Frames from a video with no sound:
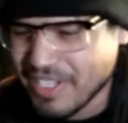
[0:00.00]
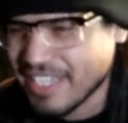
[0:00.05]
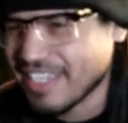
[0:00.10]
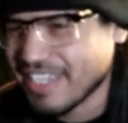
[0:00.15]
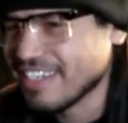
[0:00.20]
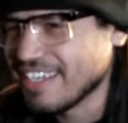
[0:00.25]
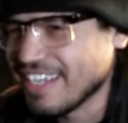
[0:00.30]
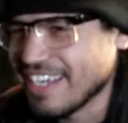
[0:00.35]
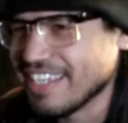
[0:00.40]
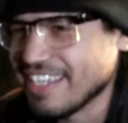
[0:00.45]
oh, more
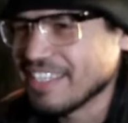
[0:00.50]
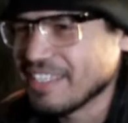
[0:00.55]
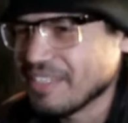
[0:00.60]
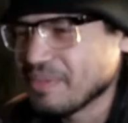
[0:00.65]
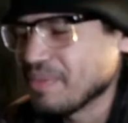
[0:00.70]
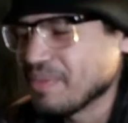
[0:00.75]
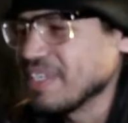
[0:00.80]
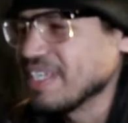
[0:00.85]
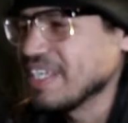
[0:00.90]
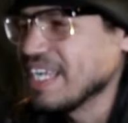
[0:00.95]
than anything
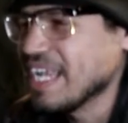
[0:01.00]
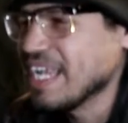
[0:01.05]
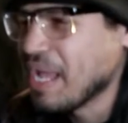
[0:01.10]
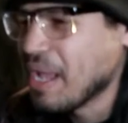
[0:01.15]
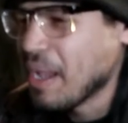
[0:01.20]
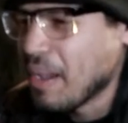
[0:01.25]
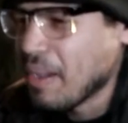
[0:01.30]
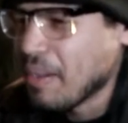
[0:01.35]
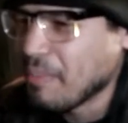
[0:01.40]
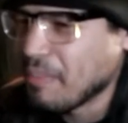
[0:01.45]
no, in the world.
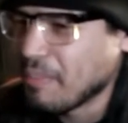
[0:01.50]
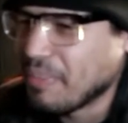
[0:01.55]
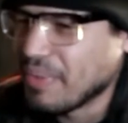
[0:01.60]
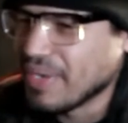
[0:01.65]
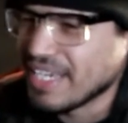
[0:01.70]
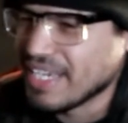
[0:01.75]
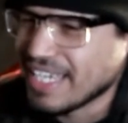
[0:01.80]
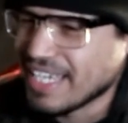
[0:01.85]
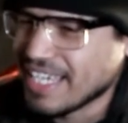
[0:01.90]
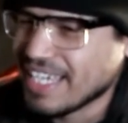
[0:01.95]
Know, but
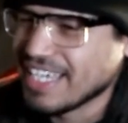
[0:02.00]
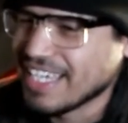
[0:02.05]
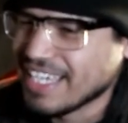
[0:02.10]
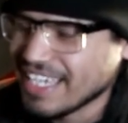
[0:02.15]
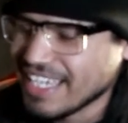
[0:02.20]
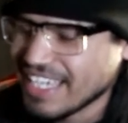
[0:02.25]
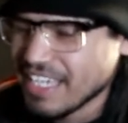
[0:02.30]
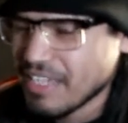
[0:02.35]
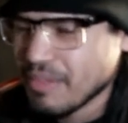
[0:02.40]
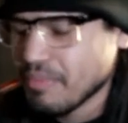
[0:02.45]
but,
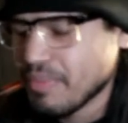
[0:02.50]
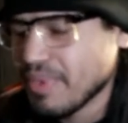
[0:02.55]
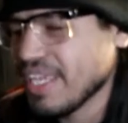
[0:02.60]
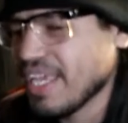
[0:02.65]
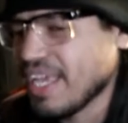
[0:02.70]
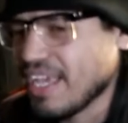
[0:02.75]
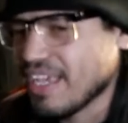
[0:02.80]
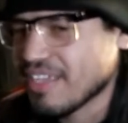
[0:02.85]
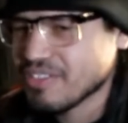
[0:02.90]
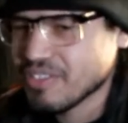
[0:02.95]
uh,
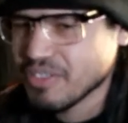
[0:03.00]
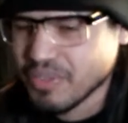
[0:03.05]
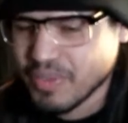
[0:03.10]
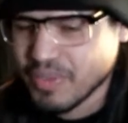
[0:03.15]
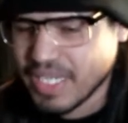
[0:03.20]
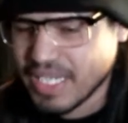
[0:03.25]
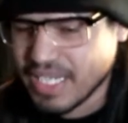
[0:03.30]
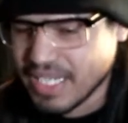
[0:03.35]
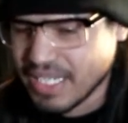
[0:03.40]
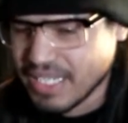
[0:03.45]
but yeah,
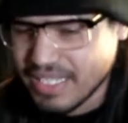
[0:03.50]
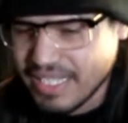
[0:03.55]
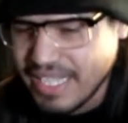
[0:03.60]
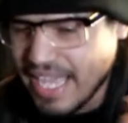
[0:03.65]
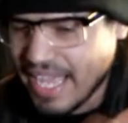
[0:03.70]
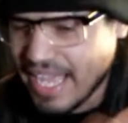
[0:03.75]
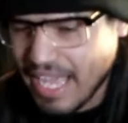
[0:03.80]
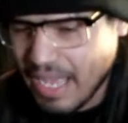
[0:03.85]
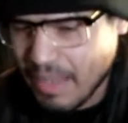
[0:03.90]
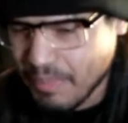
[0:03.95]
so uh,
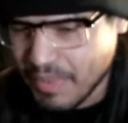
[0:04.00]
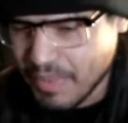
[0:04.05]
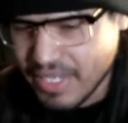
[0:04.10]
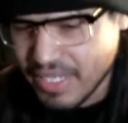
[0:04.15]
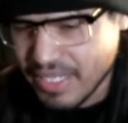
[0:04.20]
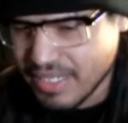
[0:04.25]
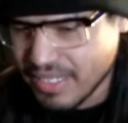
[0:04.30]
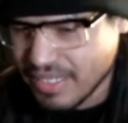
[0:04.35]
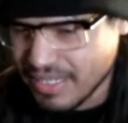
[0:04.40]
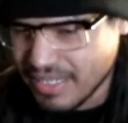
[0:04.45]
that
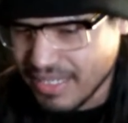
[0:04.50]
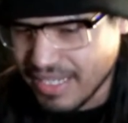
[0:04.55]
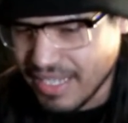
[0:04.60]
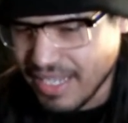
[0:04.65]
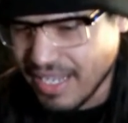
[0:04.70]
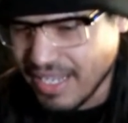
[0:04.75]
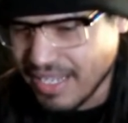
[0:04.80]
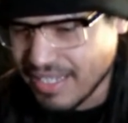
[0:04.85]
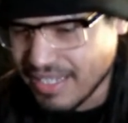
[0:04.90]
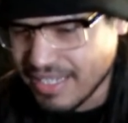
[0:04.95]
happened,
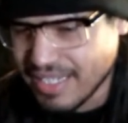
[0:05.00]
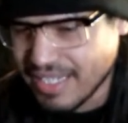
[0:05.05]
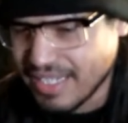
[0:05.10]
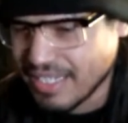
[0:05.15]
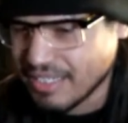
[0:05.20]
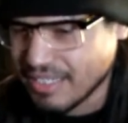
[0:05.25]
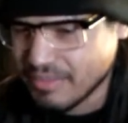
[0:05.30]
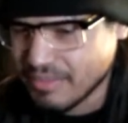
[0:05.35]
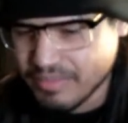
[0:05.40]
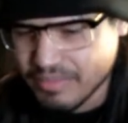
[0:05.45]
and
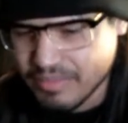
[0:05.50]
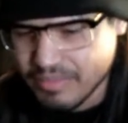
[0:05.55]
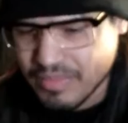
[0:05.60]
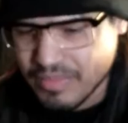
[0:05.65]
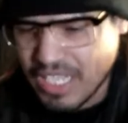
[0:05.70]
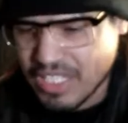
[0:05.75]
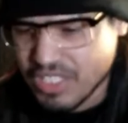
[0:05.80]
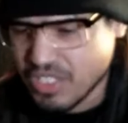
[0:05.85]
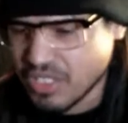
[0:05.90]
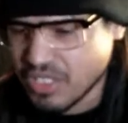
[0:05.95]
um,
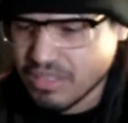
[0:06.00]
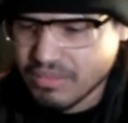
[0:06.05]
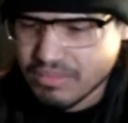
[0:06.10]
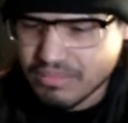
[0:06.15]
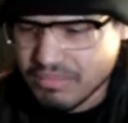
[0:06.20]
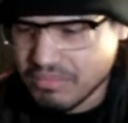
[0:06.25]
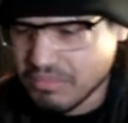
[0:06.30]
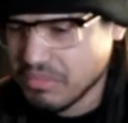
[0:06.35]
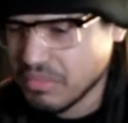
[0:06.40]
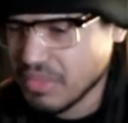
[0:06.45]
I took
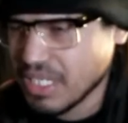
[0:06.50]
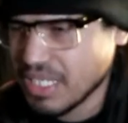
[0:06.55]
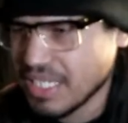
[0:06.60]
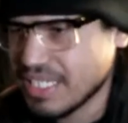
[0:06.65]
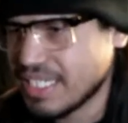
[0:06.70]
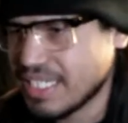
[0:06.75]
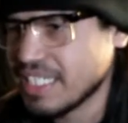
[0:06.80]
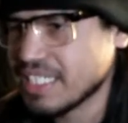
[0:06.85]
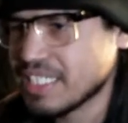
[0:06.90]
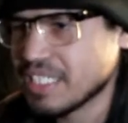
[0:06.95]

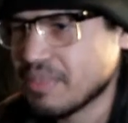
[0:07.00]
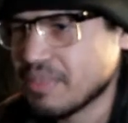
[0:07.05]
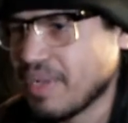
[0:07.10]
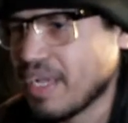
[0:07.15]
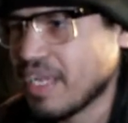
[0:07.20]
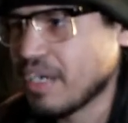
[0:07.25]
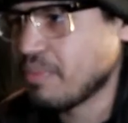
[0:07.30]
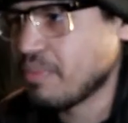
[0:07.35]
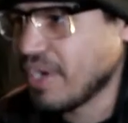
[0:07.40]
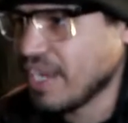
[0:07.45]
a decent
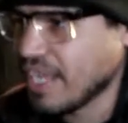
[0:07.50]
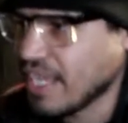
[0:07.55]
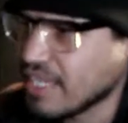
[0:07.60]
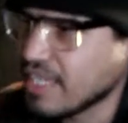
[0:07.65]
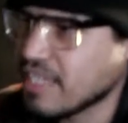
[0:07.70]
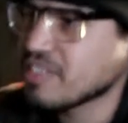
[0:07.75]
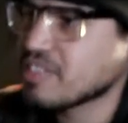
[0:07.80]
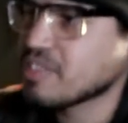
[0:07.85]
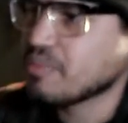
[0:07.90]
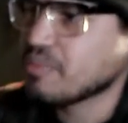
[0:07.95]
amount of break,
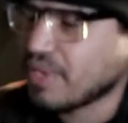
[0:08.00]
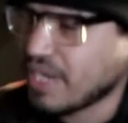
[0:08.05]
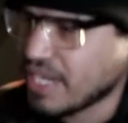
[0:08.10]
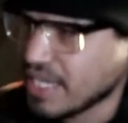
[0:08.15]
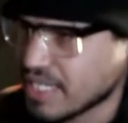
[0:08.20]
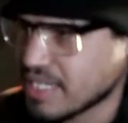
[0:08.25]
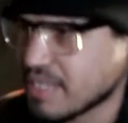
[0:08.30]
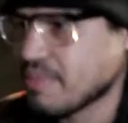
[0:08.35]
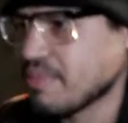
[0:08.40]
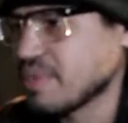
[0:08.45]
and then some
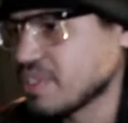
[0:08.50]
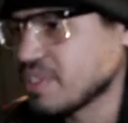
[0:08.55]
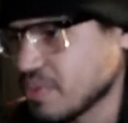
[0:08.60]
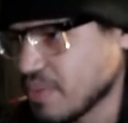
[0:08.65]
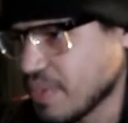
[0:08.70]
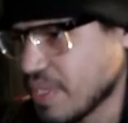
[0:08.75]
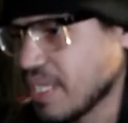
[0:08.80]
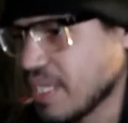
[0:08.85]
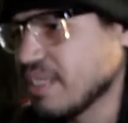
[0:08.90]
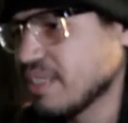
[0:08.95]
breaks in
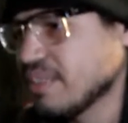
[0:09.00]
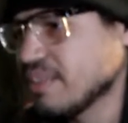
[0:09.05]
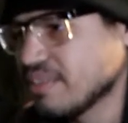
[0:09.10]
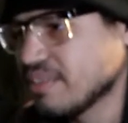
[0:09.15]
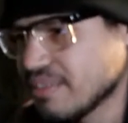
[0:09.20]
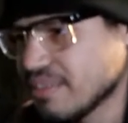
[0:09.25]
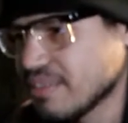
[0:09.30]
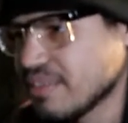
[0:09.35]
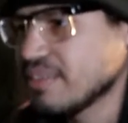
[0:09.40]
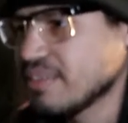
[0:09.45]

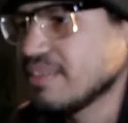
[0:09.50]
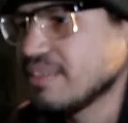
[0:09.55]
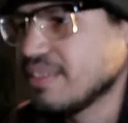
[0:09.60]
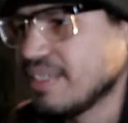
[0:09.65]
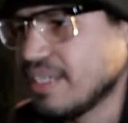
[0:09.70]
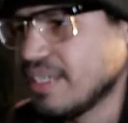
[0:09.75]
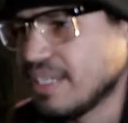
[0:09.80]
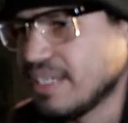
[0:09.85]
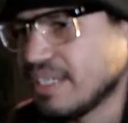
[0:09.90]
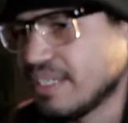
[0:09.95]
between.
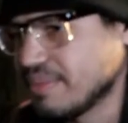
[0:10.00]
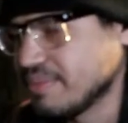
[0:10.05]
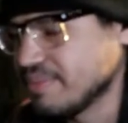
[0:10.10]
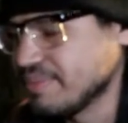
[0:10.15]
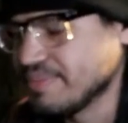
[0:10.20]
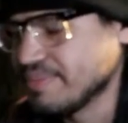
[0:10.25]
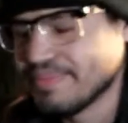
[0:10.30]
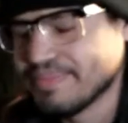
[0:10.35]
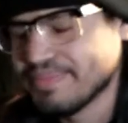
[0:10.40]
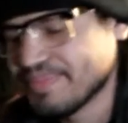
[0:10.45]

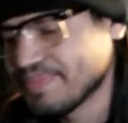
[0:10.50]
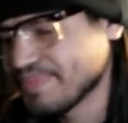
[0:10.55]
Um,